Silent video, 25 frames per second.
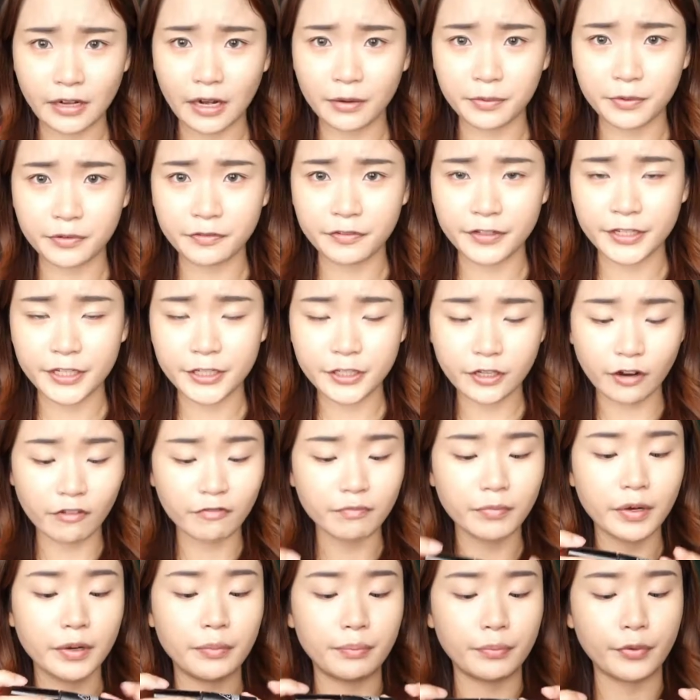will finish off
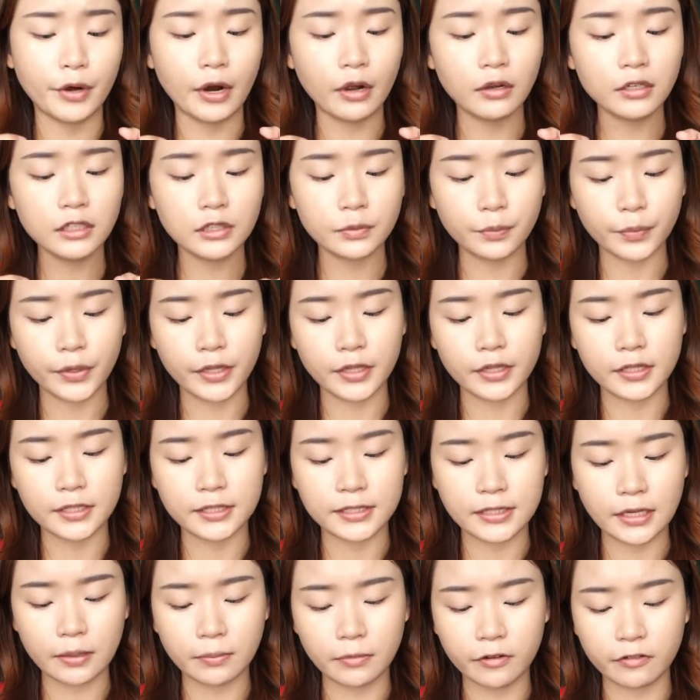my brows with
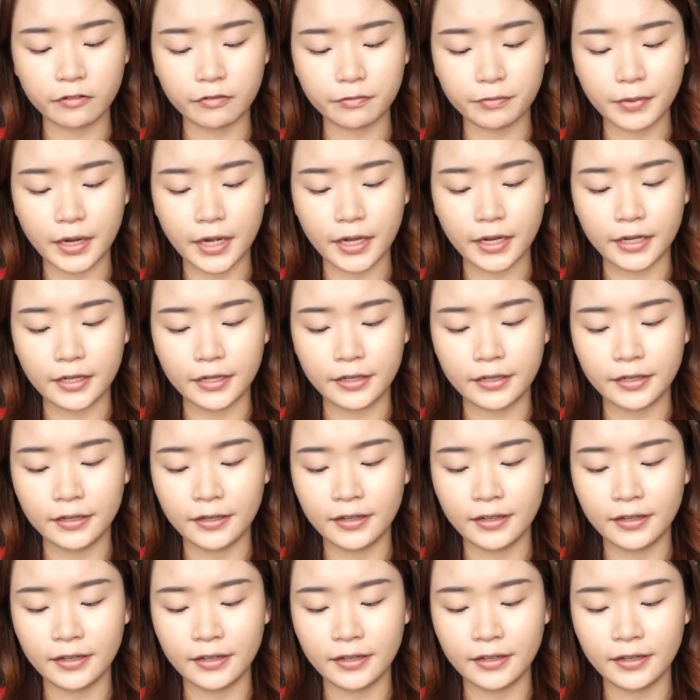some of my